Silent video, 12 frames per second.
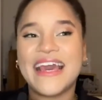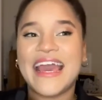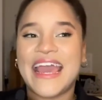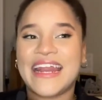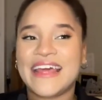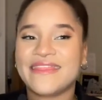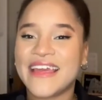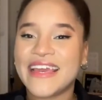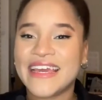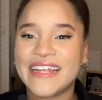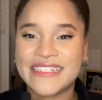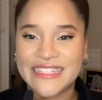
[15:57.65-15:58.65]
And I think
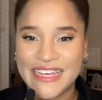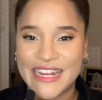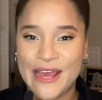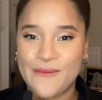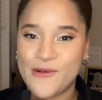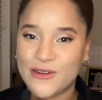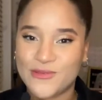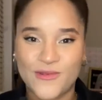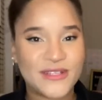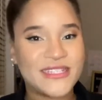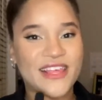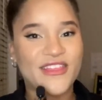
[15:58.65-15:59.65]
it is leaning more
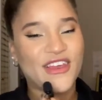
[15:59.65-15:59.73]
towards the